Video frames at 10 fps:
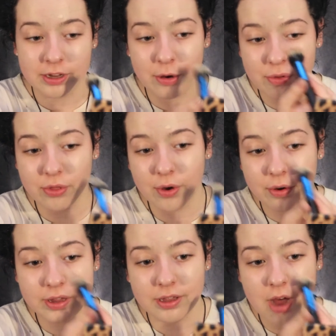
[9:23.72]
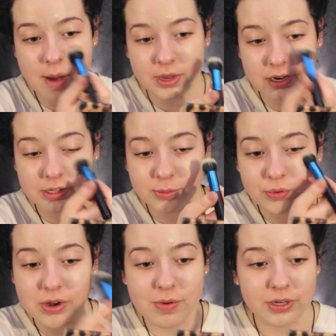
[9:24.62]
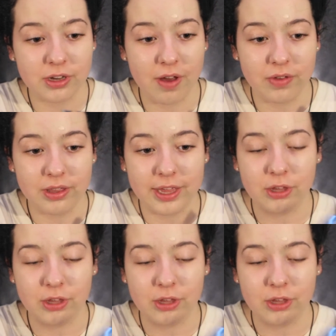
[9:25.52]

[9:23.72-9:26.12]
See, although, I mean, it's pretty much covered,